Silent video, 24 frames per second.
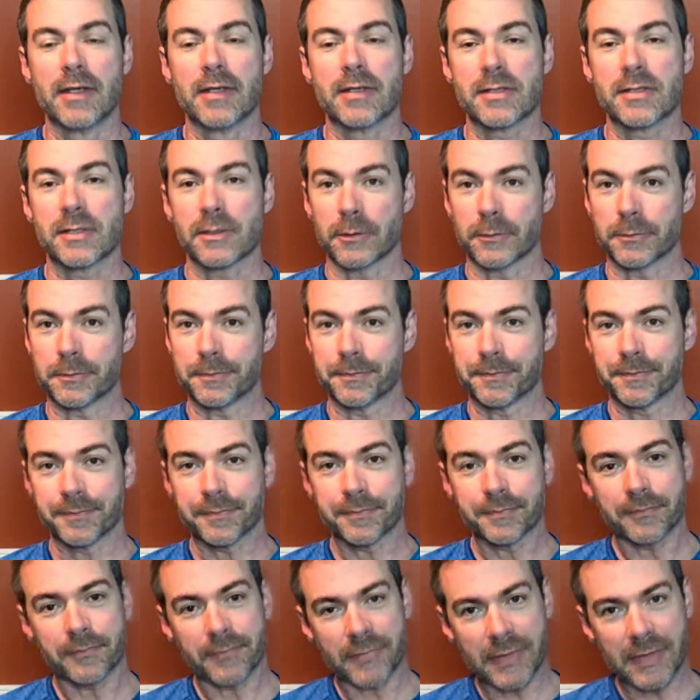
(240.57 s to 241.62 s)
So,
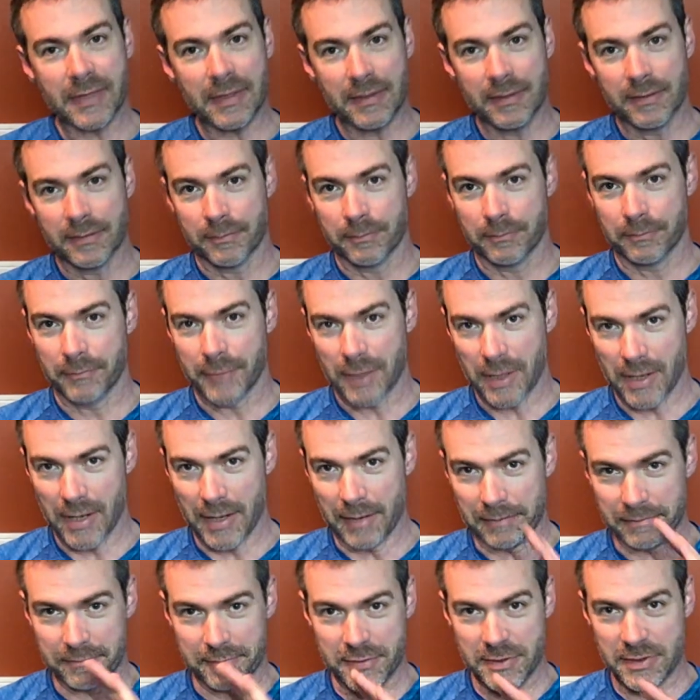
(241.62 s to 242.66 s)
all right,
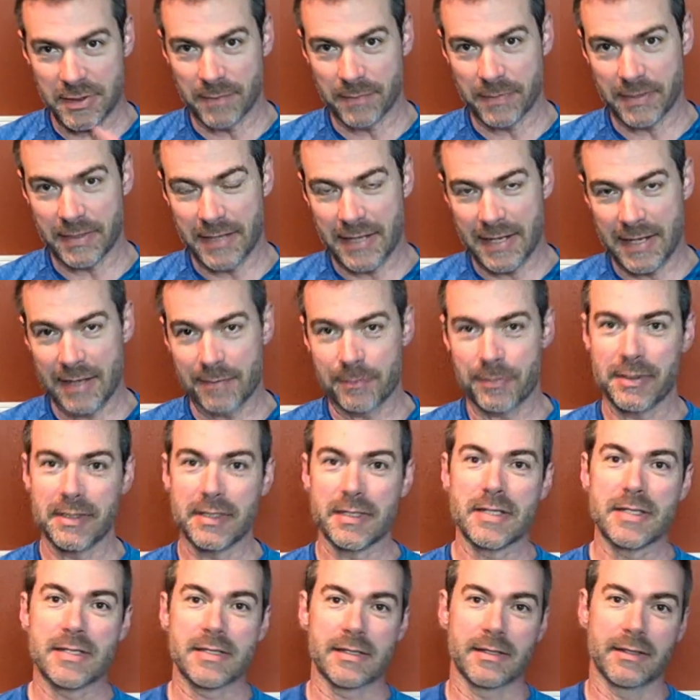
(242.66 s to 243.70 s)
something
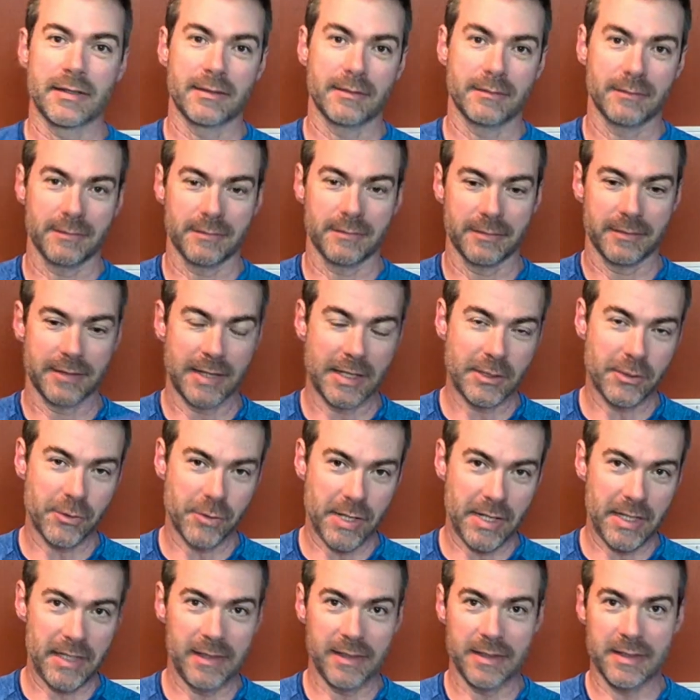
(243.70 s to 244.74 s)
happens,
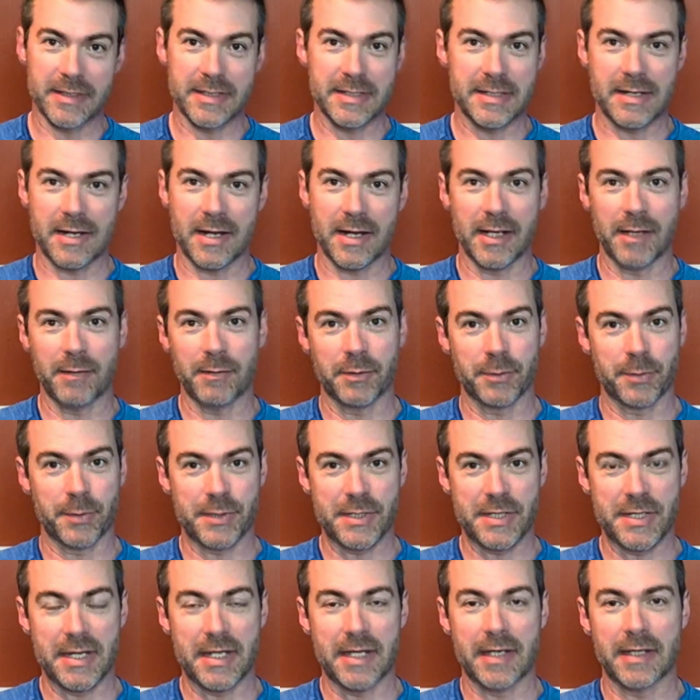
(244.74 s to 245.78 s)
glycocalyx is not able to
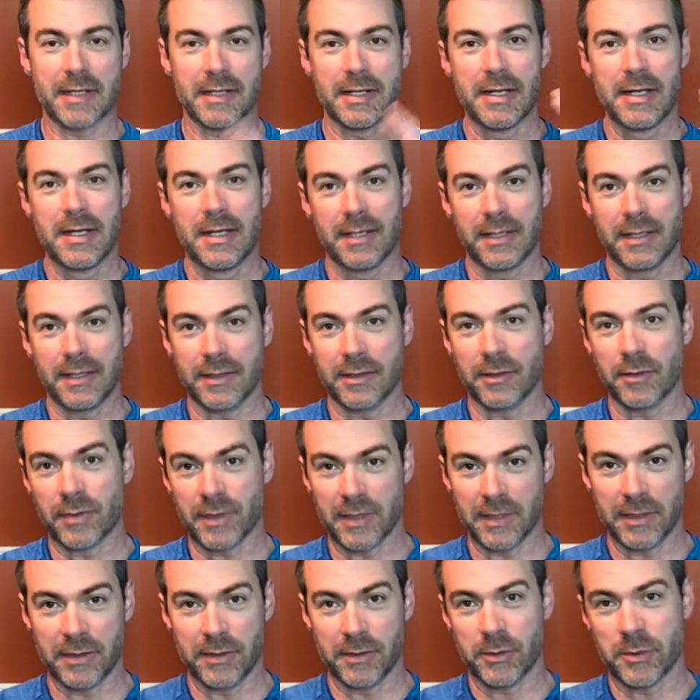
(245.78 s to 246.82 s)
protect,
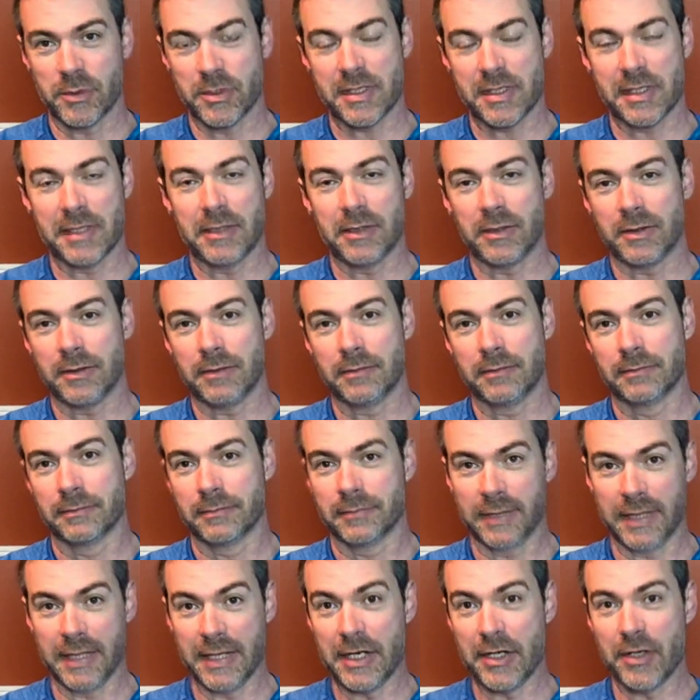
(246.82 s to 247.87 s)
endothelial cell
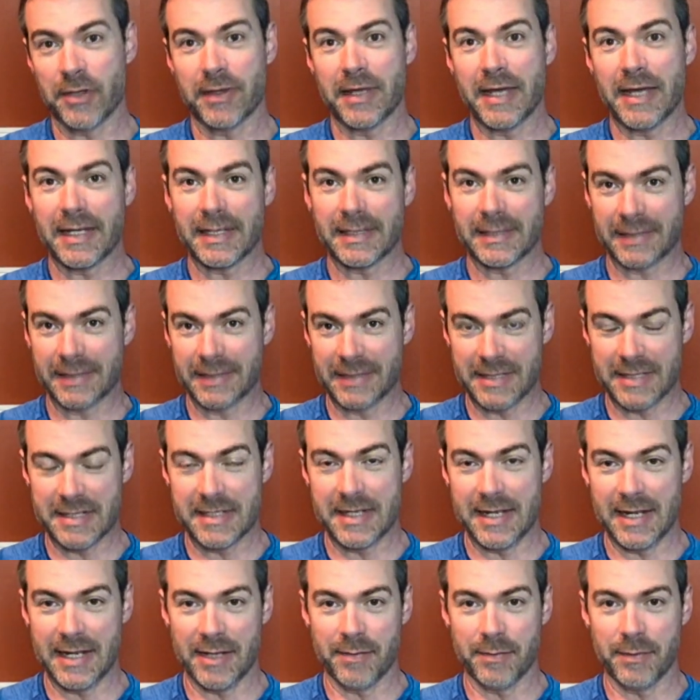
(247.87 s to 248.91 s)
layer that gets
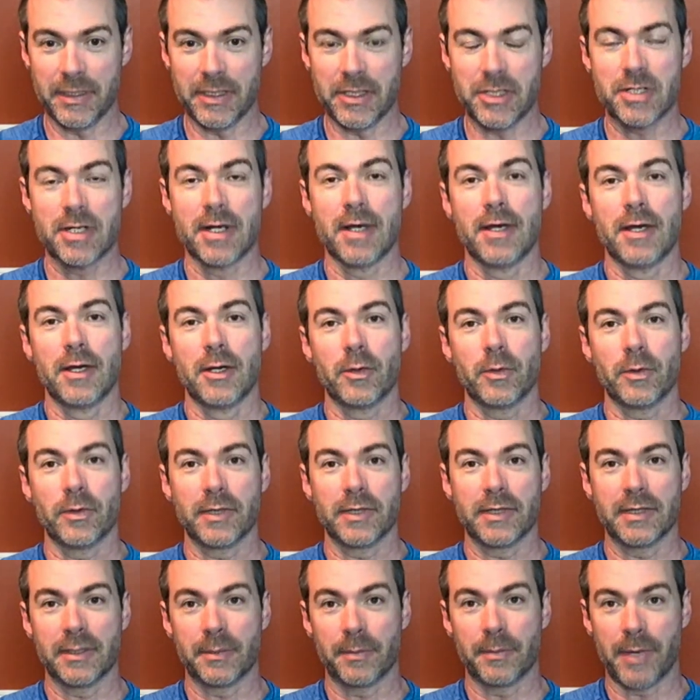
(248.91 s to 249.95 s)
damaged. Well,
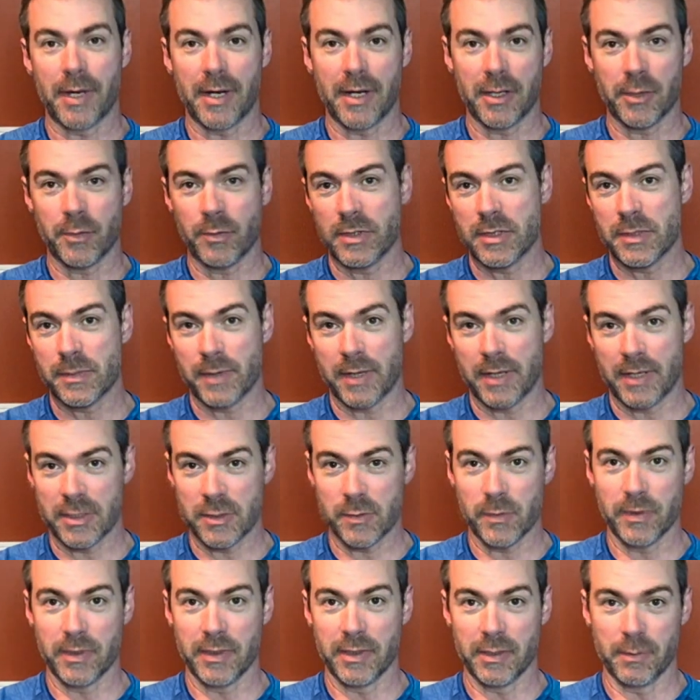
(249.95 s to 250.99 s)
then the body responds
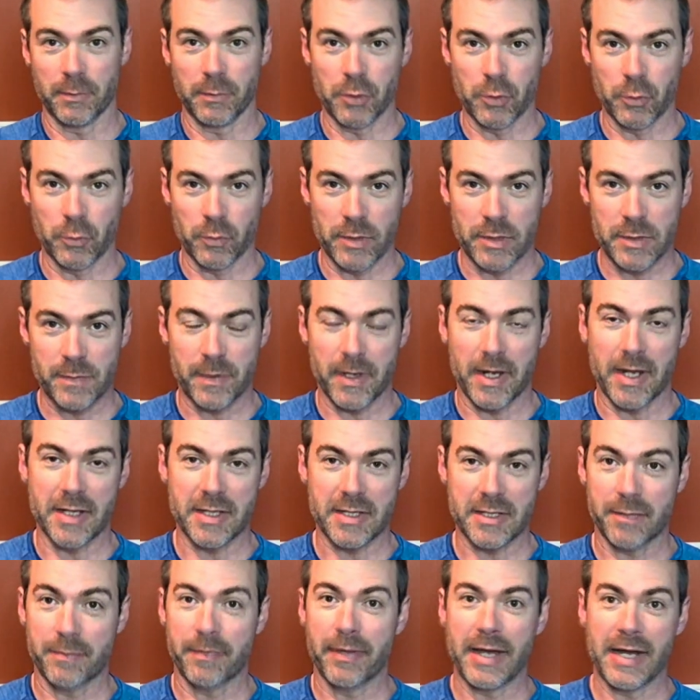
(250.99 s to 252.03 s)
with an immune response
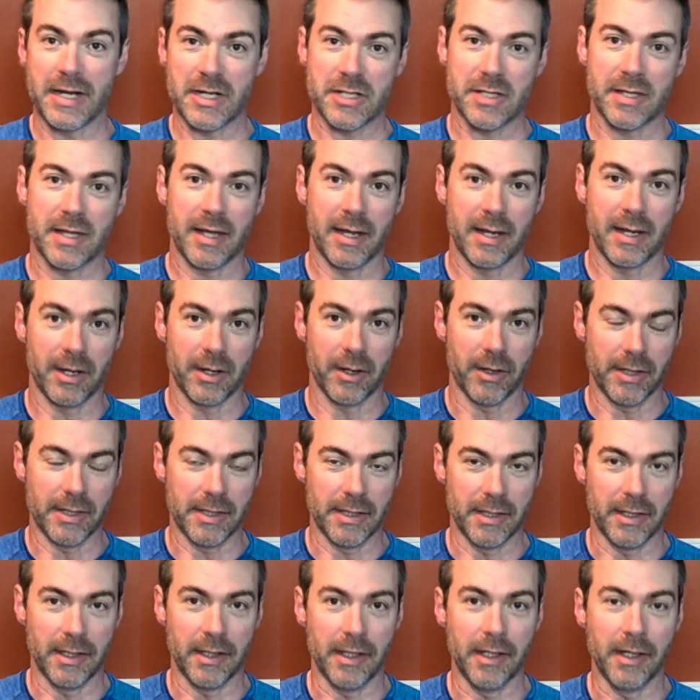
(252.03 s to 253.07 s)
to patch that
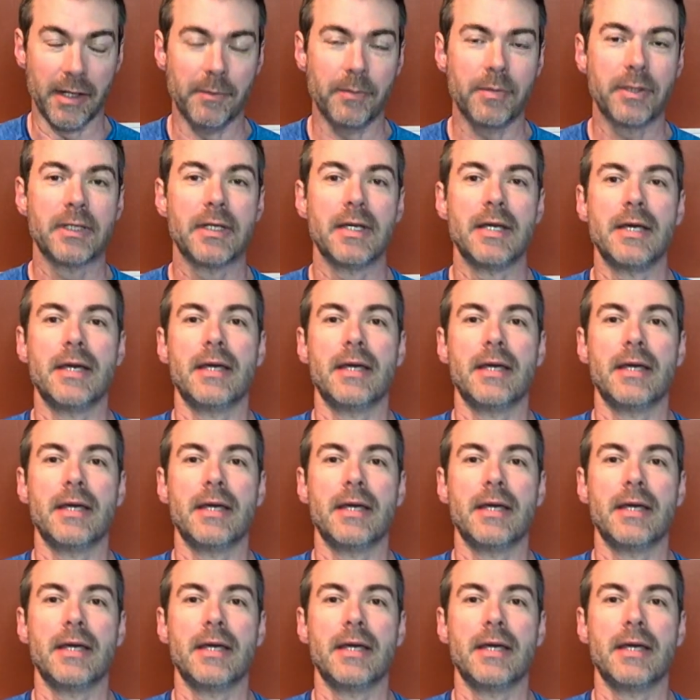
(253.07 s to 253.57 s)
area up.